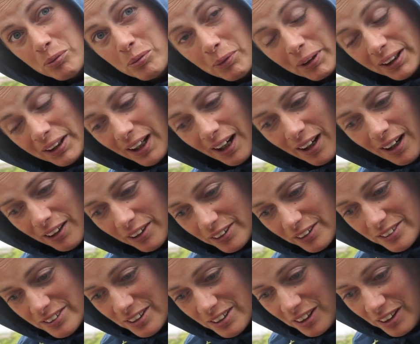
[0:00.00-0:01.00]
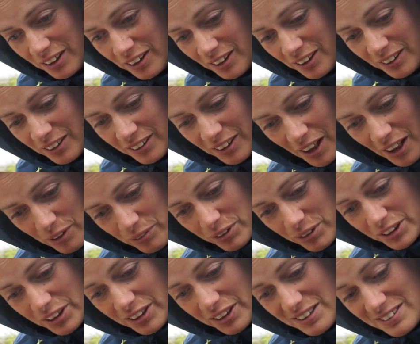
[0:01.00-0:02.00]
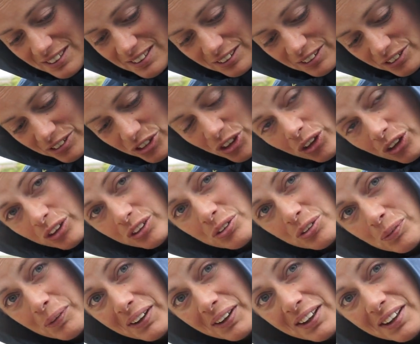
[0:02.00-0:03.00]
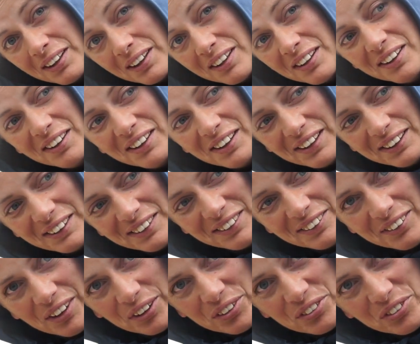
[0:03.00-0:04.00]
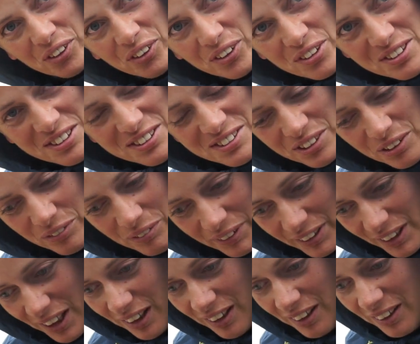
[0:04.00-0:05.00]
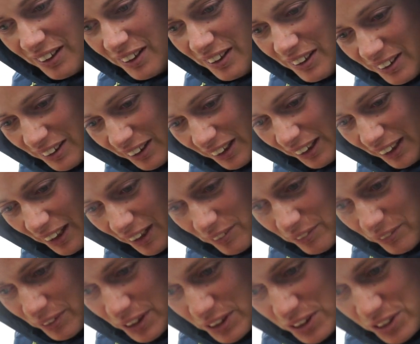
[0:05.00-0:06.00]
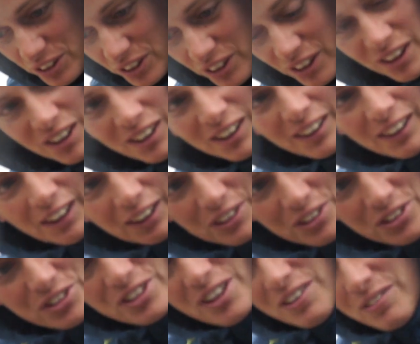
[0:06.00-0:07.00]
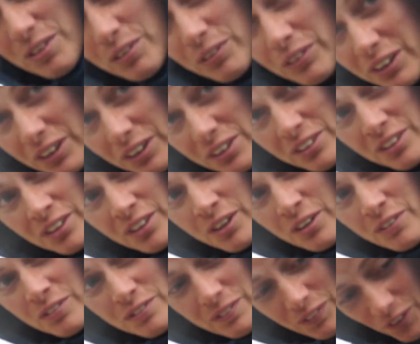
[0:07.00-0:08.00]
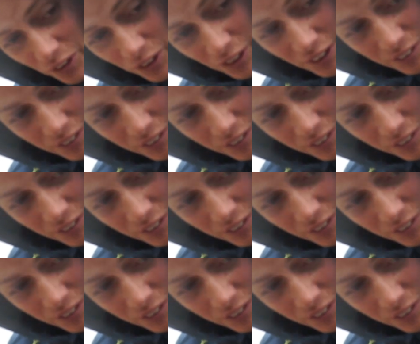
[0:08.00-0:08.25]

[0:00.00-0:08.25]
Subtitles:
my car is. Everything isn't tucked away in like drawers and stuff like that I can't reach. I kind of just have everything flung